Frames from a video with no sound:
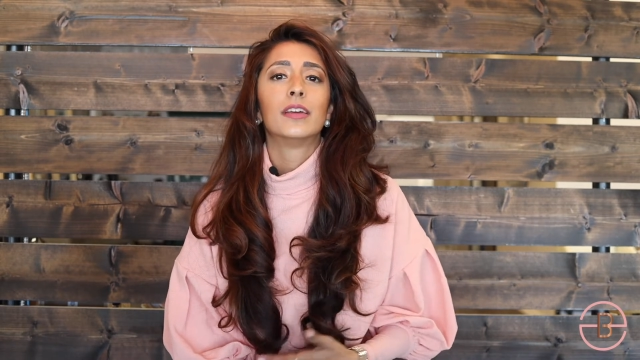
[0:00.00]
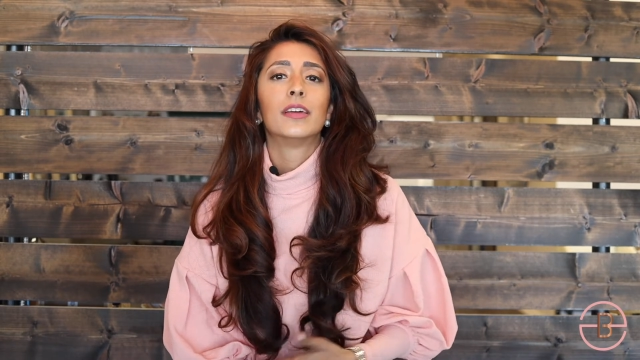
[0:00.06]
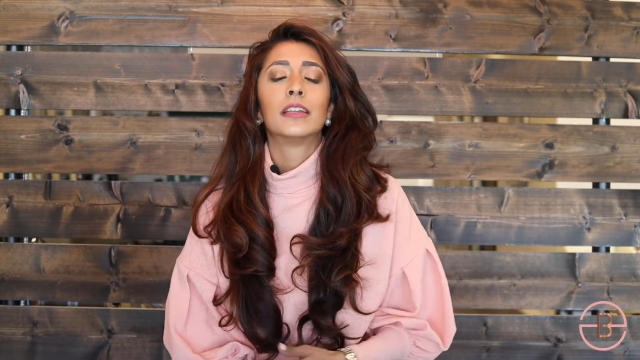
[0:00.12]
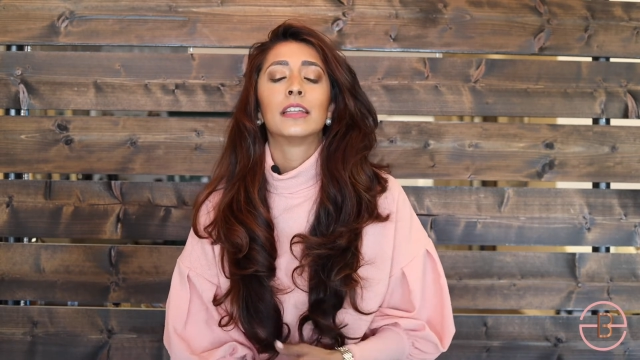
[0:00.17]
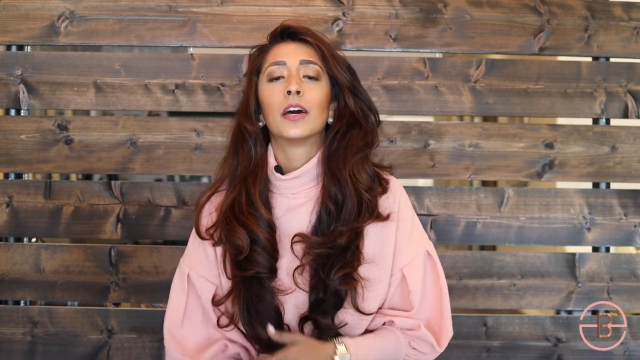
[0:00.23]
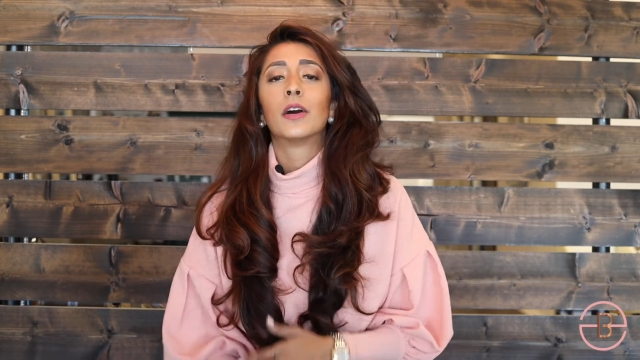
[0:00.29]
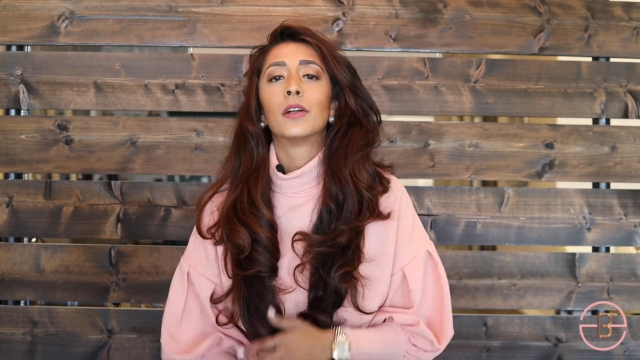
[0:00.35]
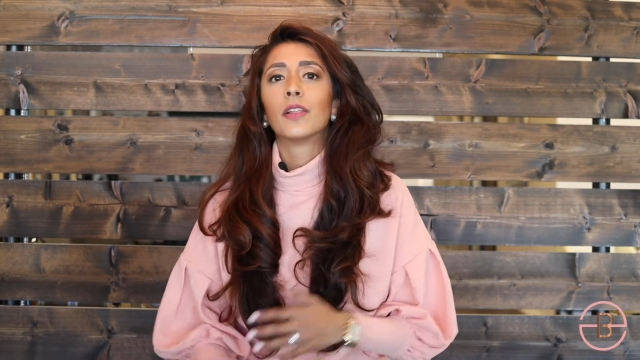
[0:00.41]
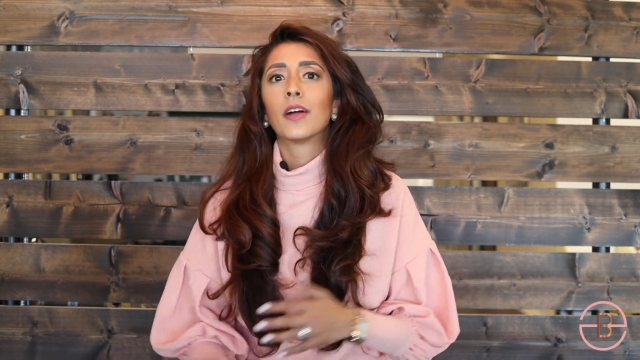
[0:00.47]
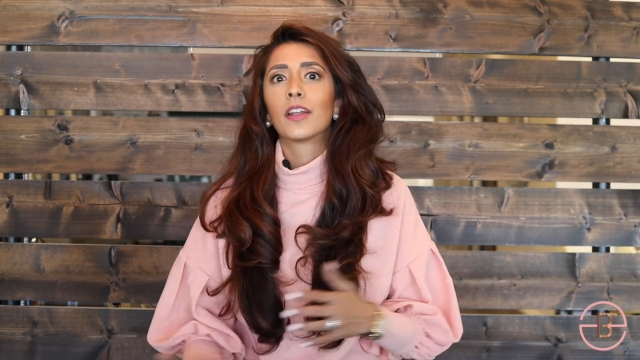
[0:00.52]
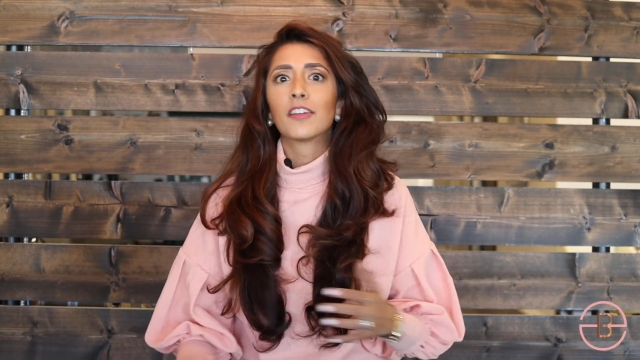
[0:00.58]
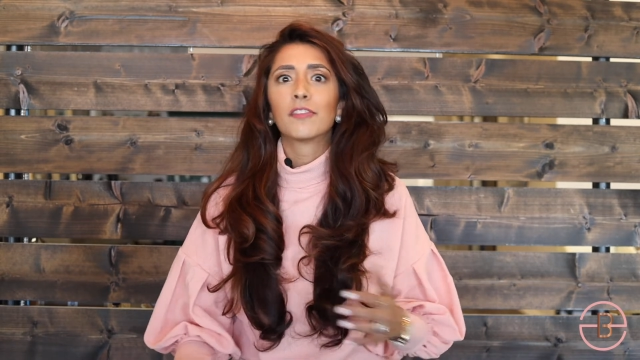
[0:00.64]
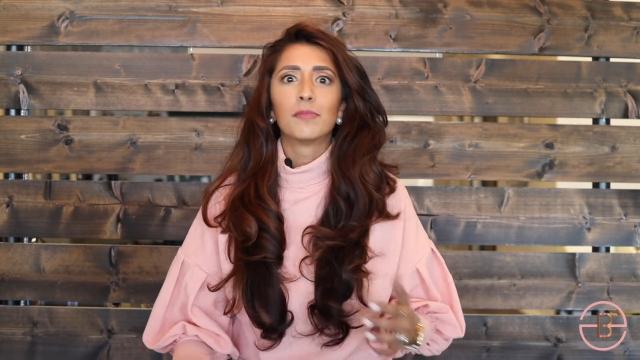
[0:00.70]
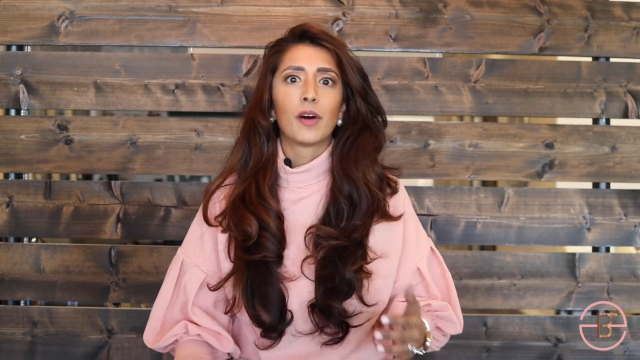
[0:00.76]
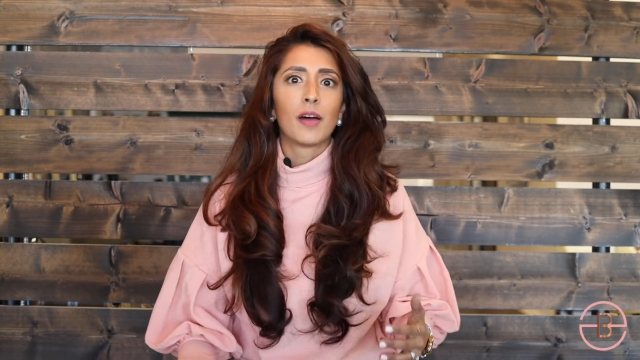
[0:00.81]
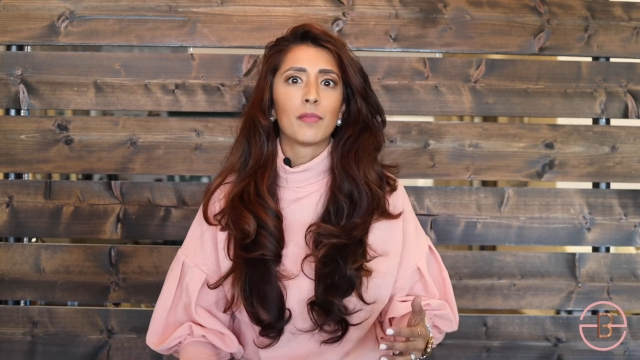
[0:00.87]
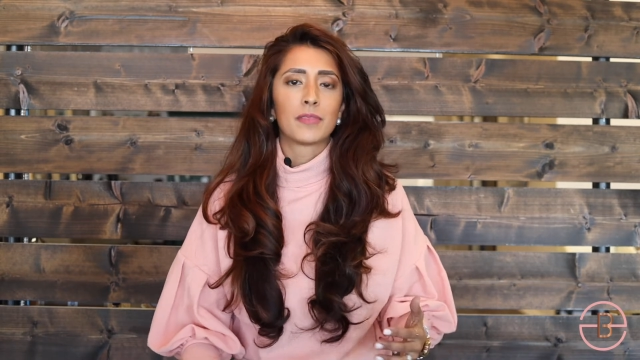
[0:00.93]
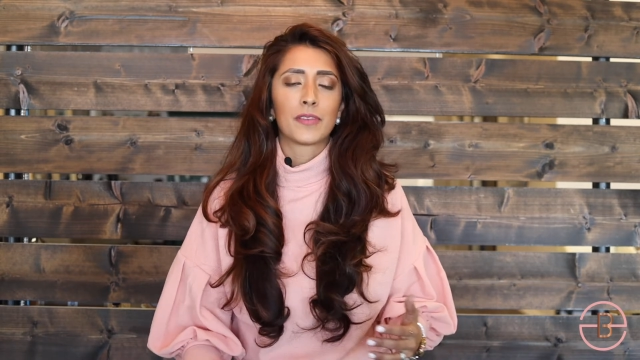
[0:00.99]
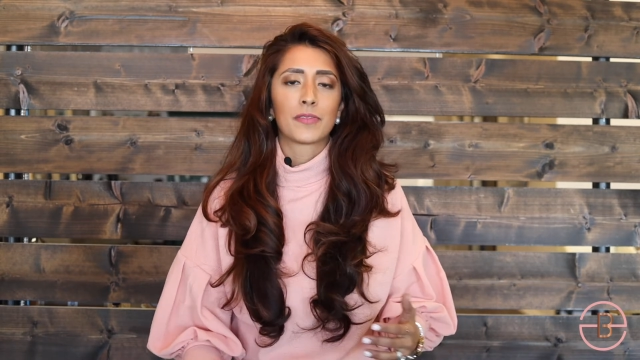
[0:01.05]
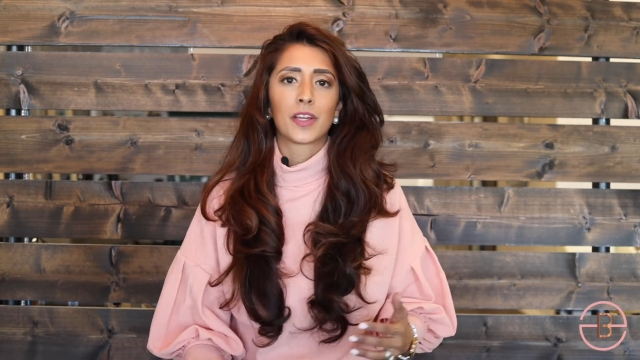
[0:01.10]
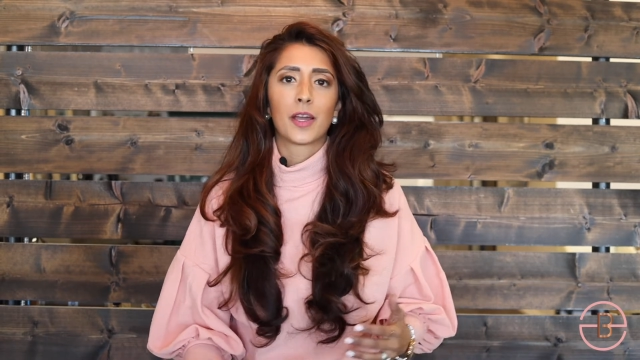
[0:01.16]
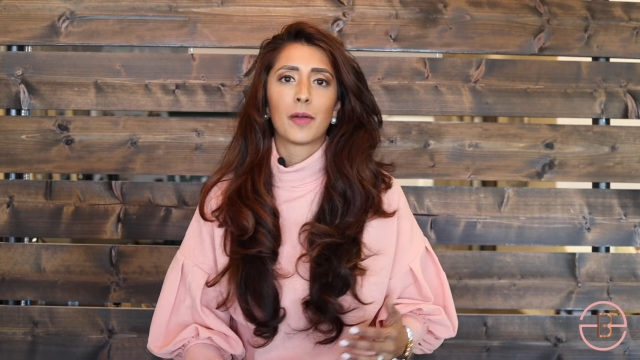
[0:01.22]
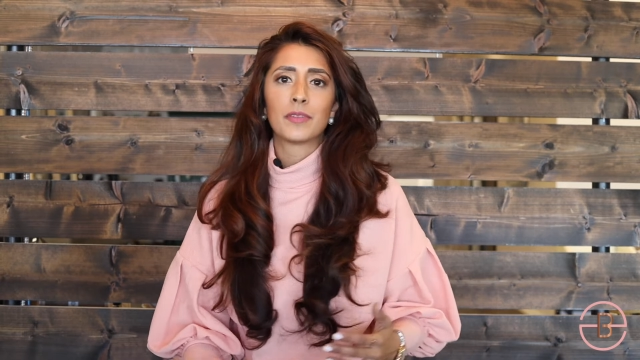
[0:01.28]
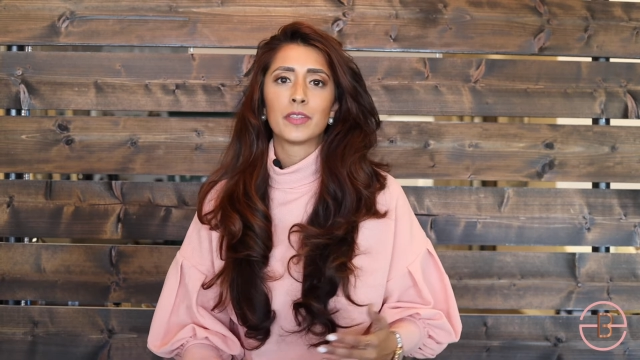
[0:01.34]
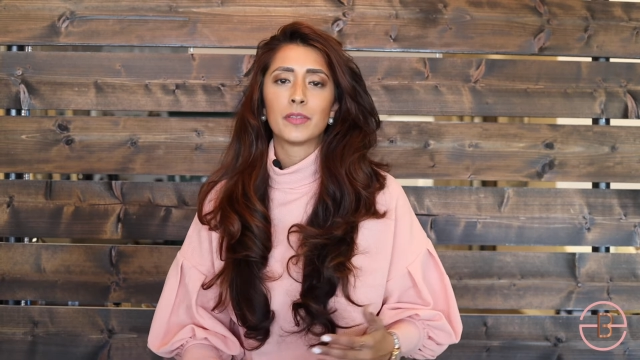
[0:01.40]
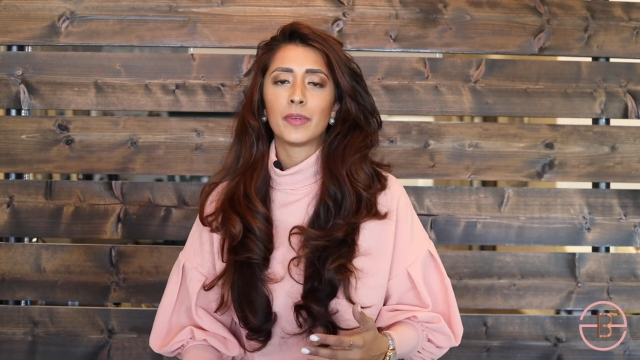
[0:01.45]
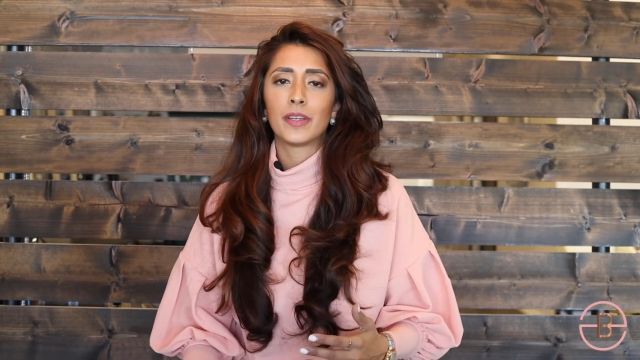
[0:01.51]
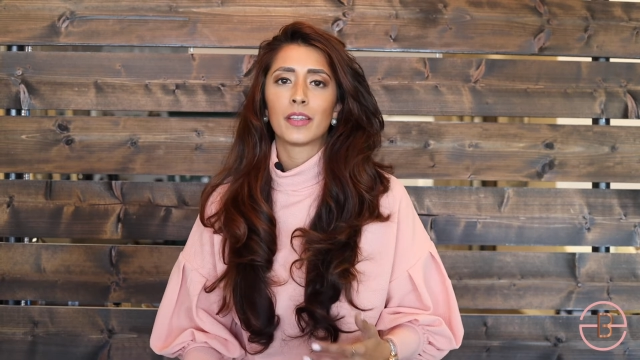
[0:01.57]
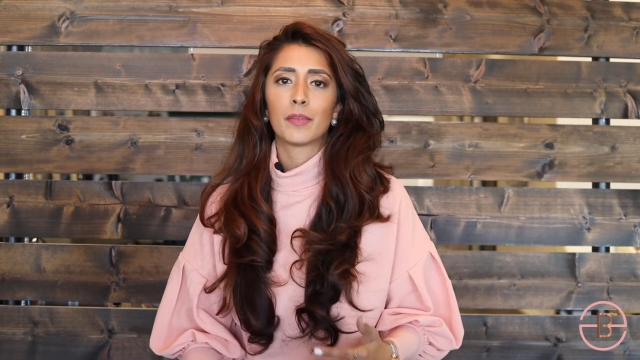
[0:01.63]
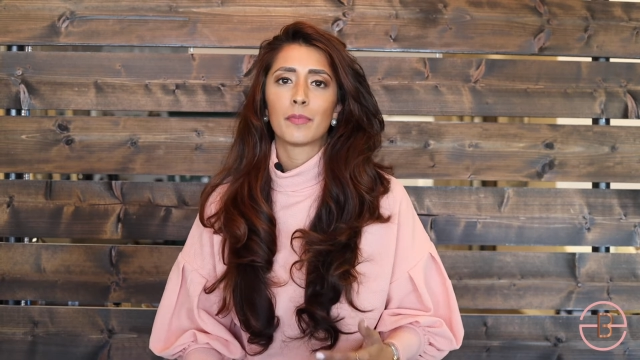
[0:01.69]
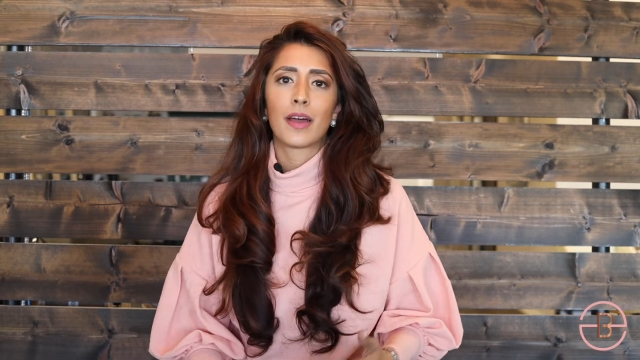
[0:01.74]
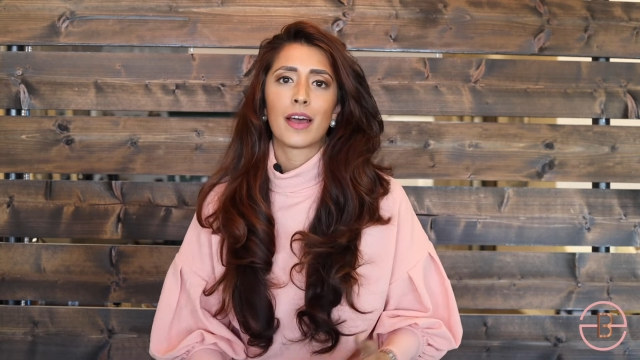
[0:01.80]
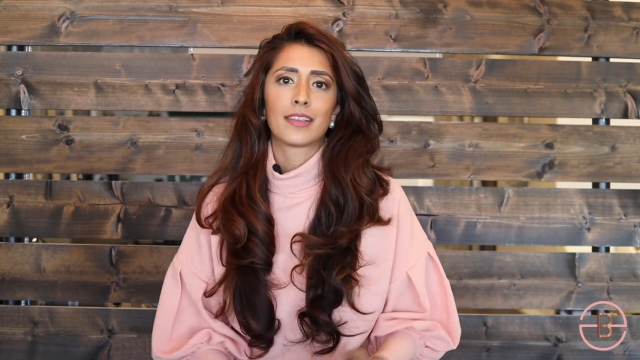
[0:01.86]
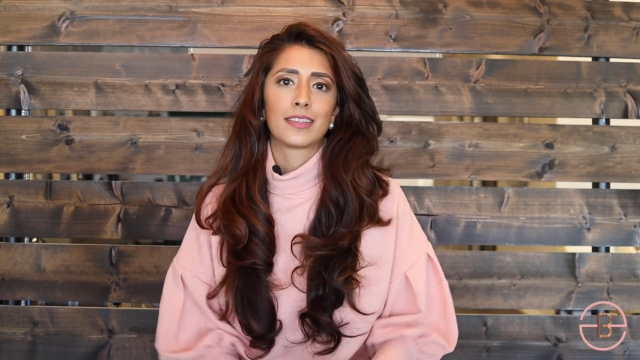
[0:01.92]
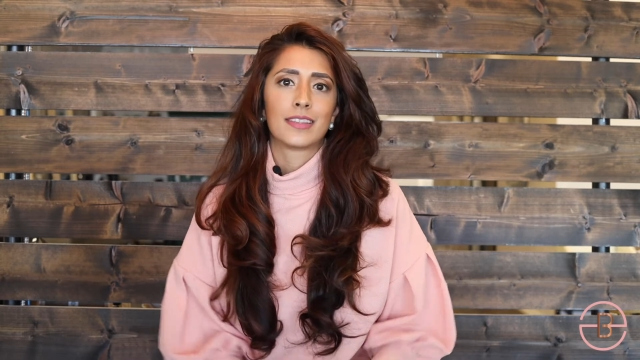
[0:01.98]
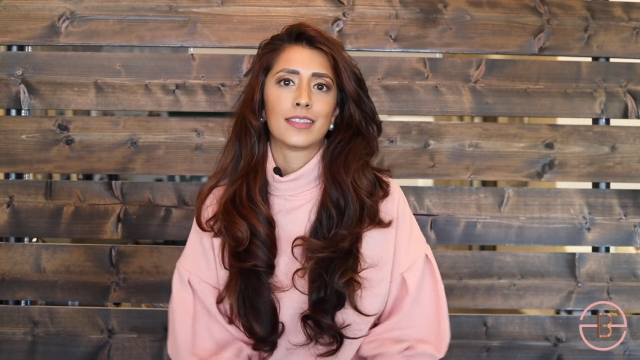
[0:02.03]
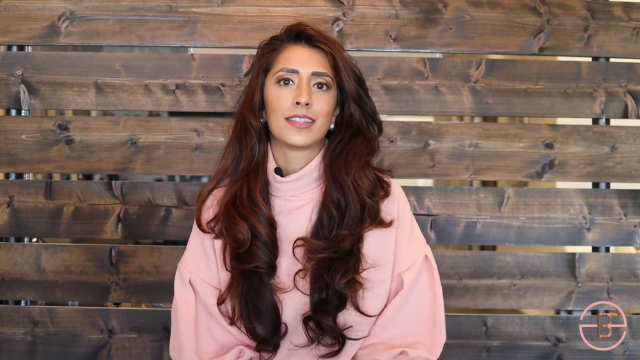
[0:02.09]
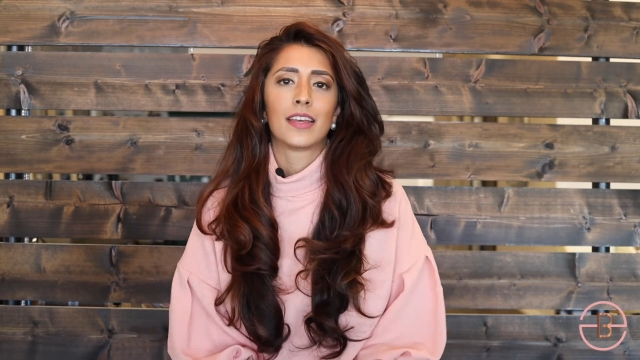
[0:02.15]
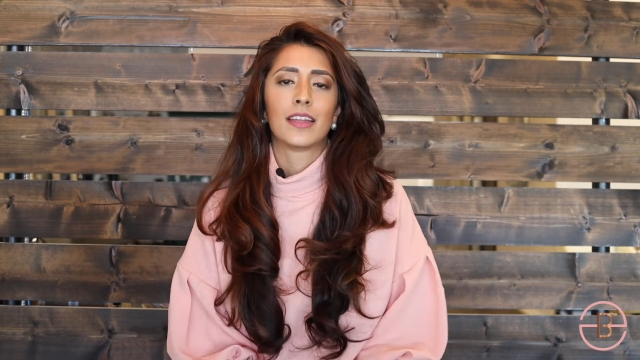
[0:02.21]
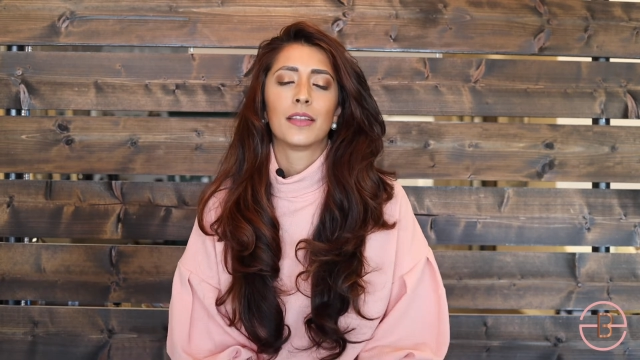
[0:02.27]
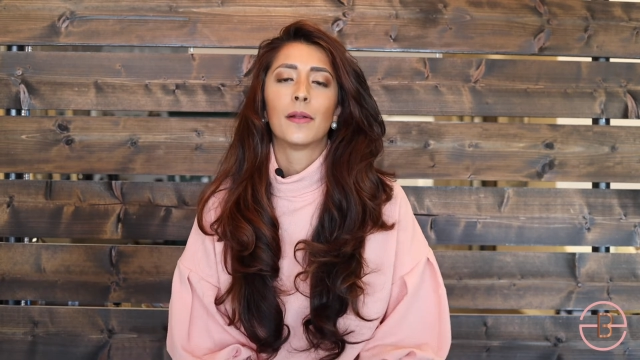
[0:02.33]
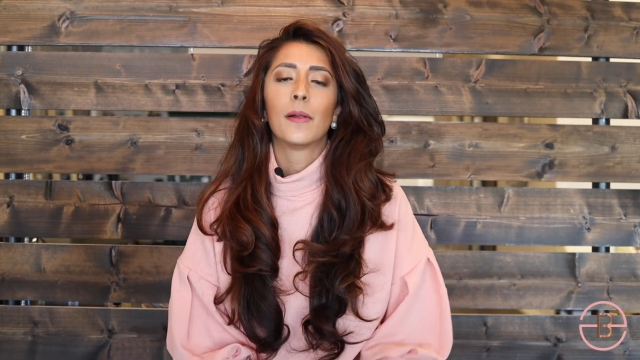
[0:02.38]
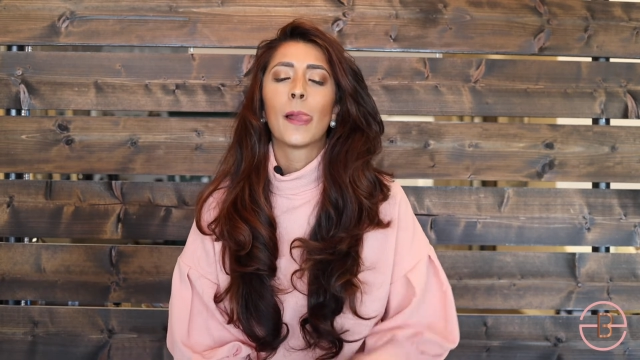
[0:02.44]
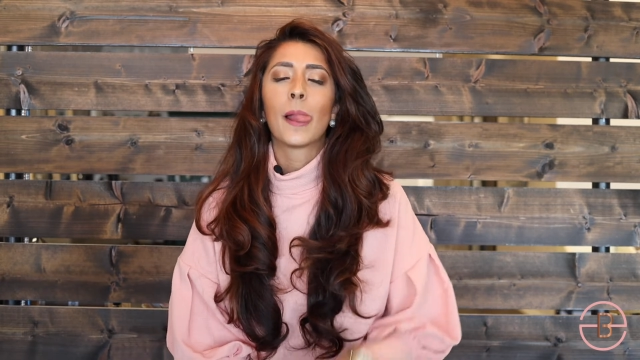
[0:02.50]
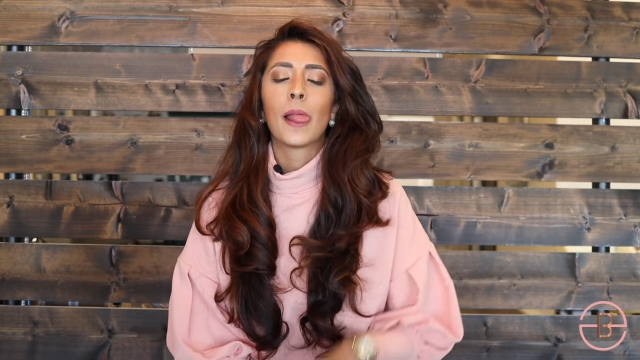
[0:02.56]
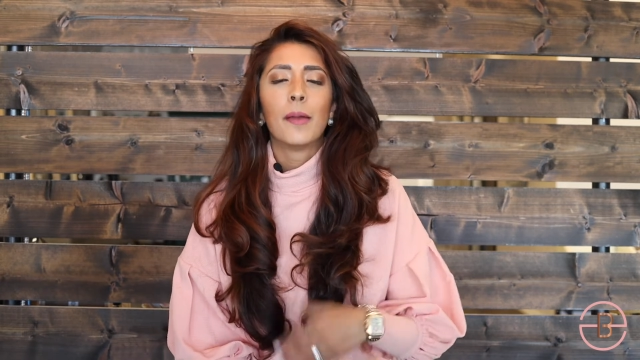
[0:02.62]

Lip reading: Now, a lot of moms have come to me in the past and said,